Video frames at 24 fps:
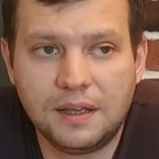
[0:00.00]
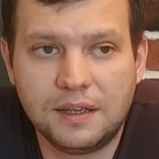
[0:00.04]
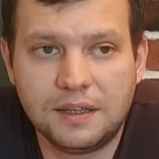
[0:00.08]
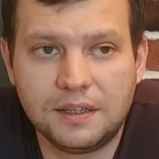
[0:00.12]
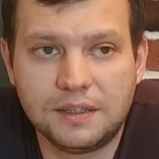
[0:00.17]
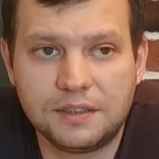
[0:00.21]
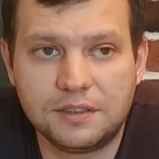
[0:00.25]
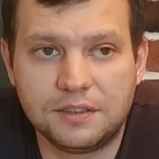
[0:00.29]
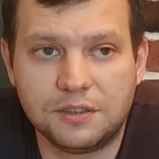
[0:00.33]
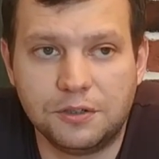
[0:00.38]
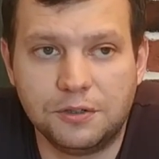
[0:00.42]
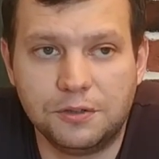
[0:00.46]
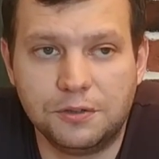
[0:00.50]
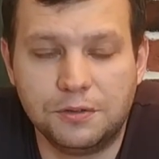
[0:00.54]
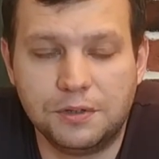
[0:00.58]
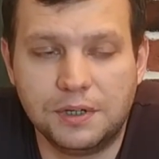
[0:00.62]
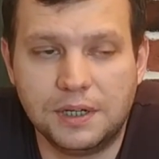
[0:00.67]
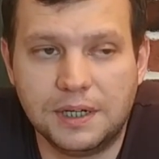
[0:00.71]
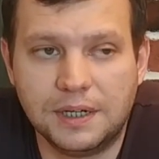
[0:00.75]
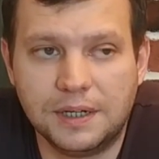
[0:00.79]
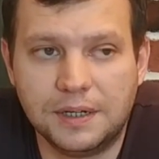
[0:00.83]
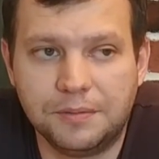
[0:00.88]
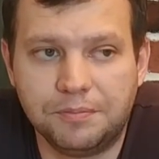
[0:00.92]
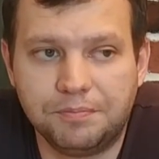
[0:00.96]

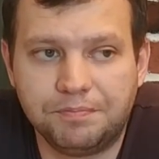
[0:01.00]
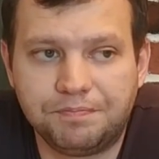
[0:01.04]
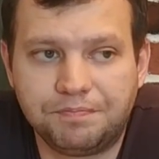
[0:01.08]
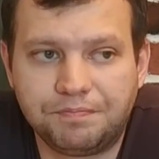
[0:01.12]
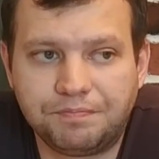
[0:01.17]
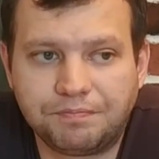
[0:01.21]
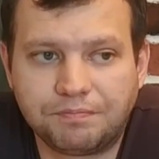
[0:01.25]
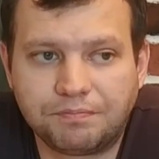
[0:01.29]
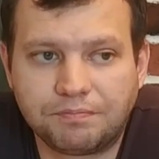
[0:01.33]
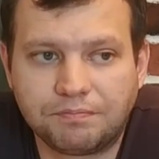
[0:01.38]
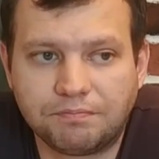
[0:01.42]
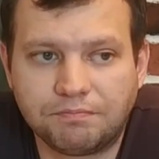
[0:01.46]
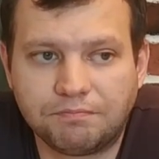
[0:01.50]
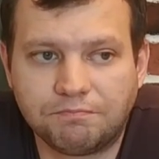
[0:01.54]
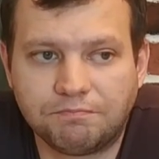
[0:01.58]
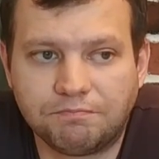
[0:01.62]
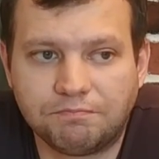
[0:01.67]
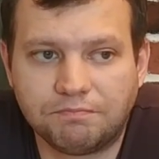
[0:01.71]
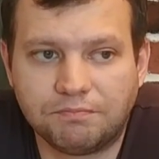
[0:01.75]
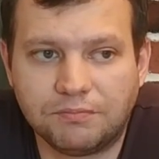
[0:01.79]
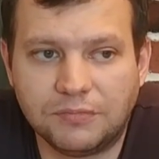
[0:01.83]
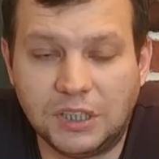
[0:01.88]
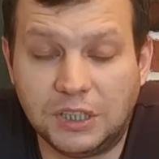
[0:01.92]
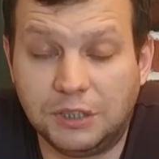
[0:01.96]
So
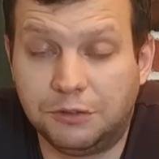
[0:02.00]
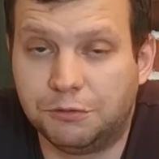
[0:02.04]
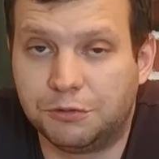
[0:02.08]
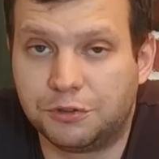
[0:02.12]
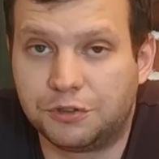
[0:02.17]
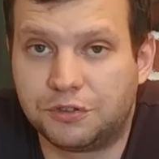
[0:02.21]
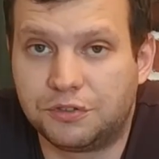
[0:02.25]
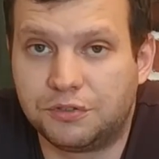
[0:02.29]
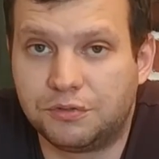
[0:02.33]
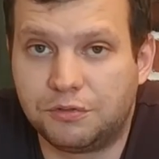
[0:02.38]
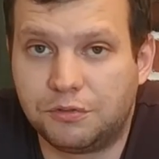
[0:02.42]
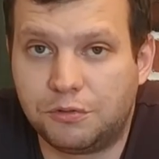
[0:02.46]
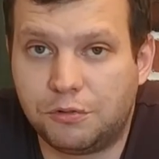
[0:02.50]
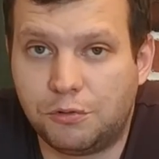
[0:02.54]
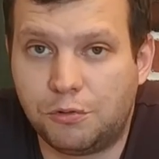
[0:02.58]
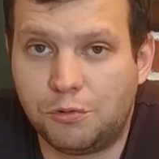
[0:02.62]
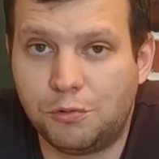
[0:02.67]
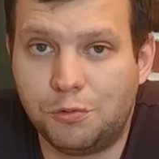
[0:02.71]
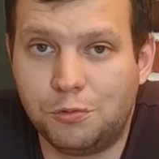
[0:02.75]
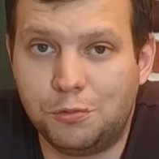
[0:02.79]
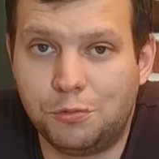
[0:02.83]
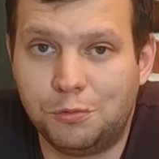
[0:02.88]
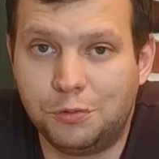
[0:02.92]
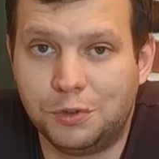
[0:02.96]
it was
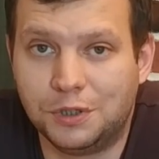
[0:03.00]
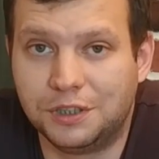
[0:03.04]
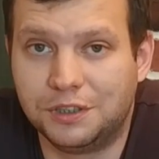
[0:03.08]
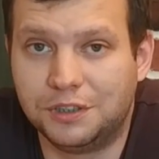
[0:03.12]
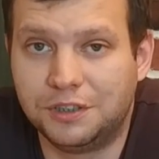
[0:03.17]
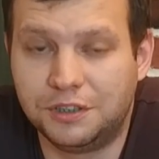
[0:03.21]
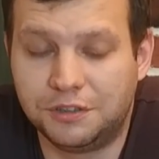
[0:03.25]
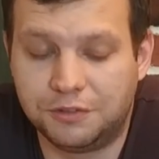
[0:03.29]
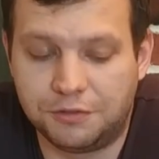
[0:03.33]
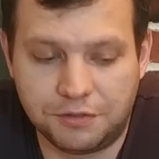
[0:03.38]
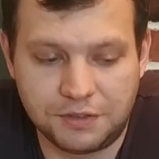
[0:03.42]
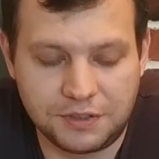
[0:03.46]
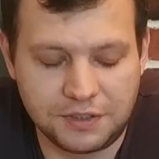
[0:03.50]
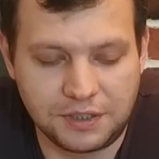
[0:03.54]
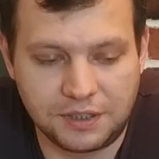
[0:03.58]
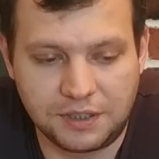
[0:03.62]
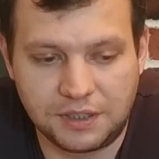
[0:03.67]
cool and interesting.